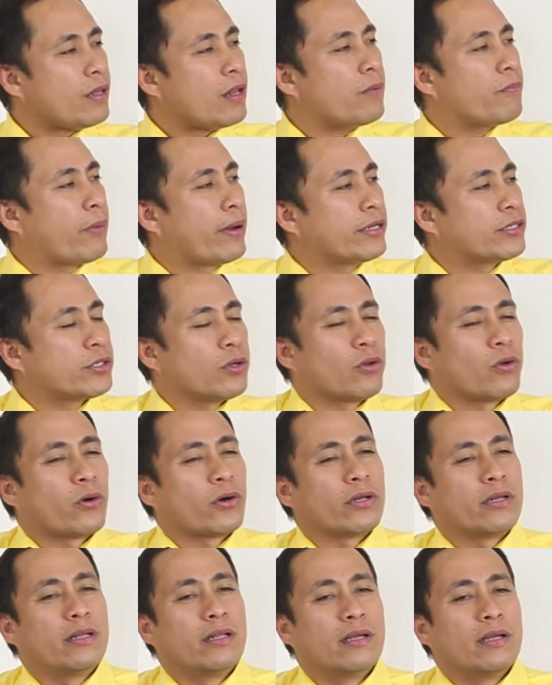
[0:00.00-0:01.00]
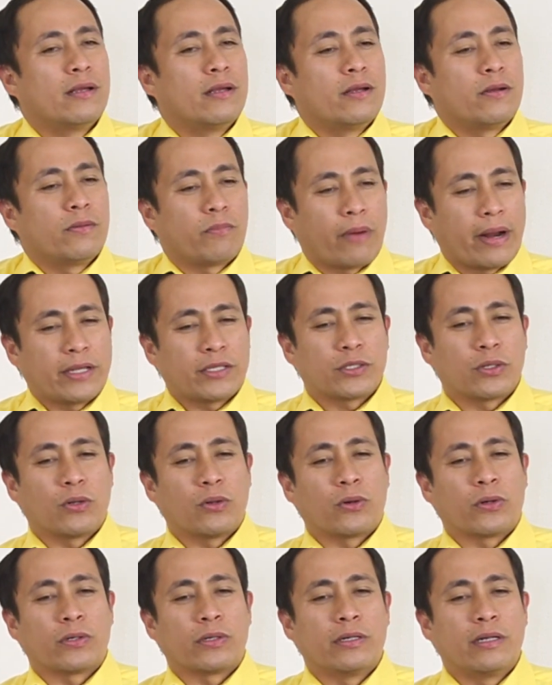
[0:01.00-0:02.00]
Praise you, Lord. Praise you,
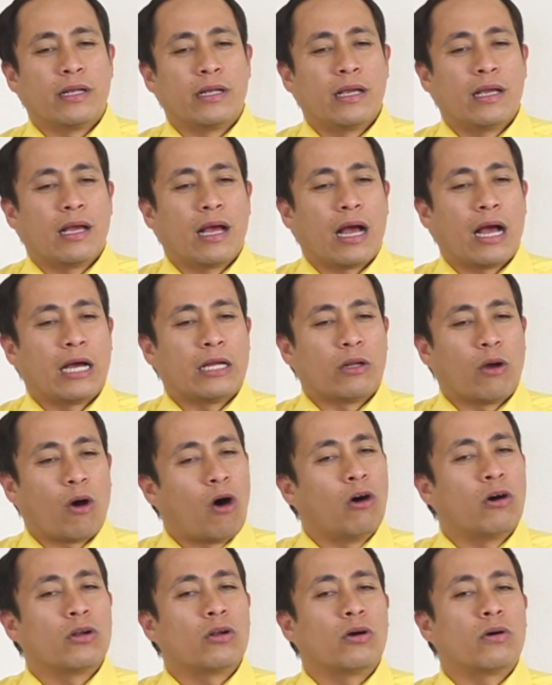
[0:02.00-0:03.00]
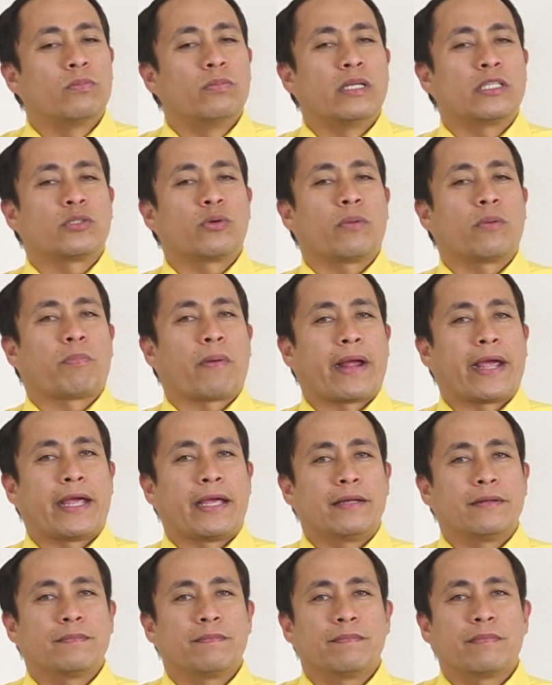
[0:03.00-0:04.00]
Lord. And all of this we
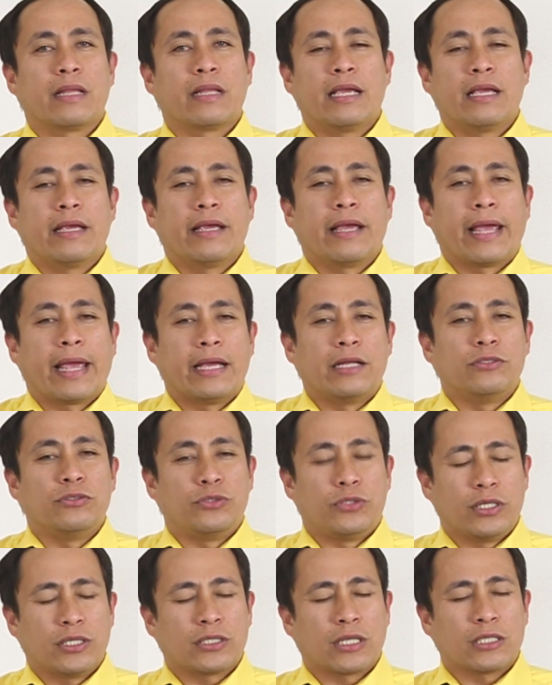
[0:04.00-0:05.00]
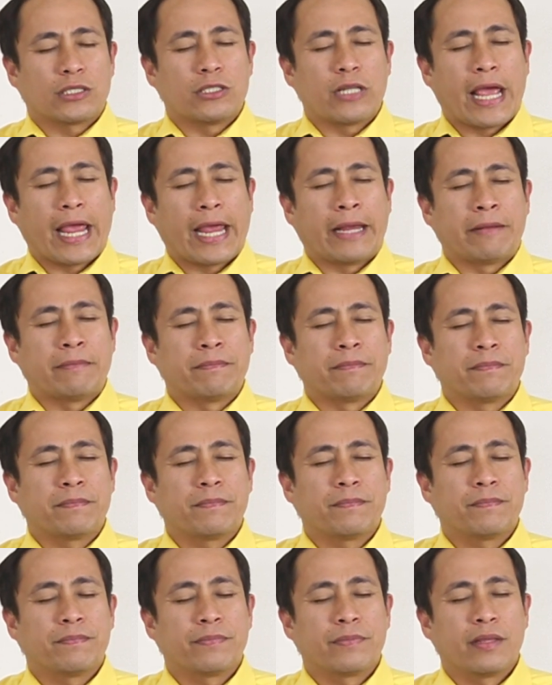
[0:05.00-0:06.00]
pray in Jesus' name.
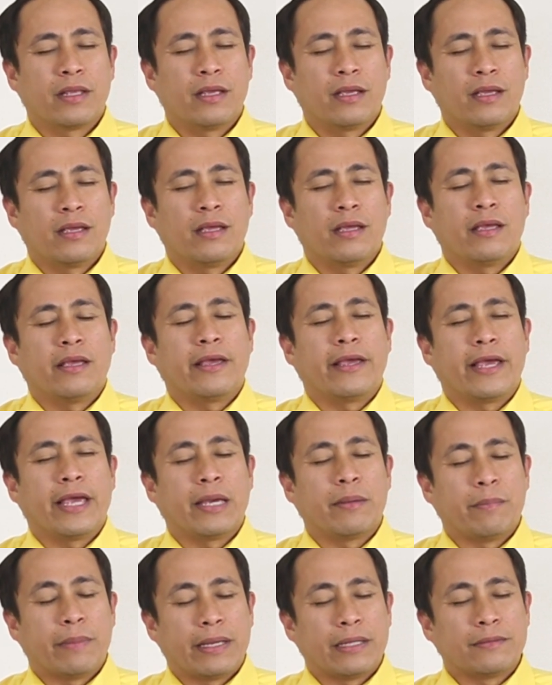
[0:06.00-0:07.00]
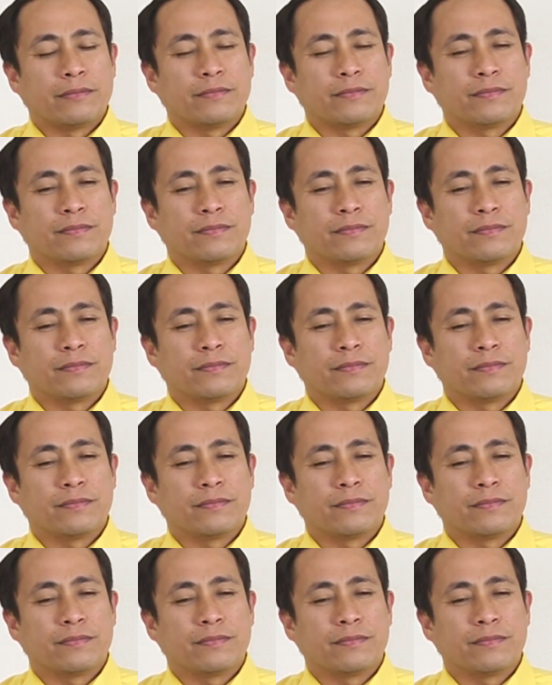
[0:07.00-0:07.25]
Amen.